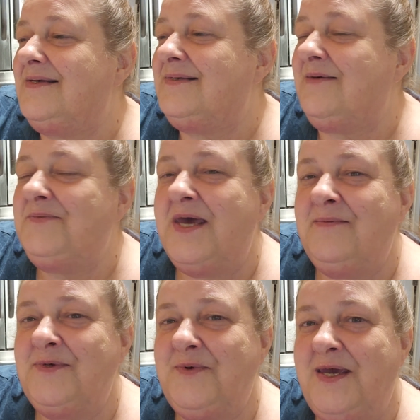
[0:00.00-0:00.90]

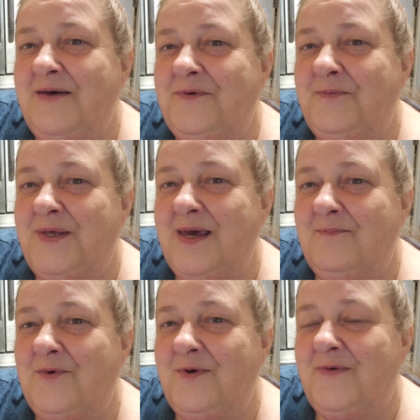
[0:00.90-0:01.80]
sometimes we have to be
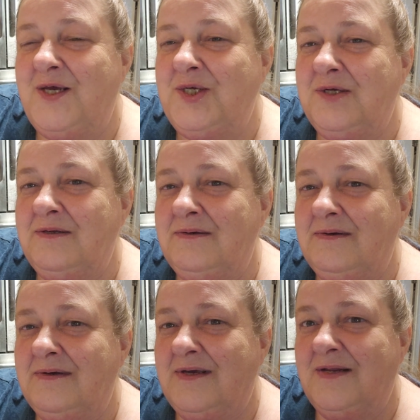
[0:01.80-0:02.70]
that motivation.
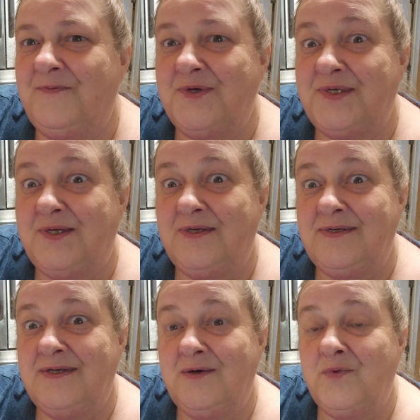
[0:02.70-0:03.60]
And if you're still
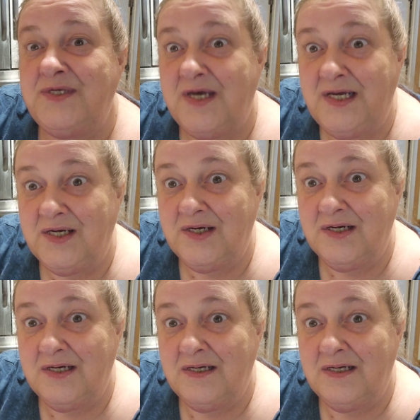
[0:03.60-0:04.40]
listening, retire.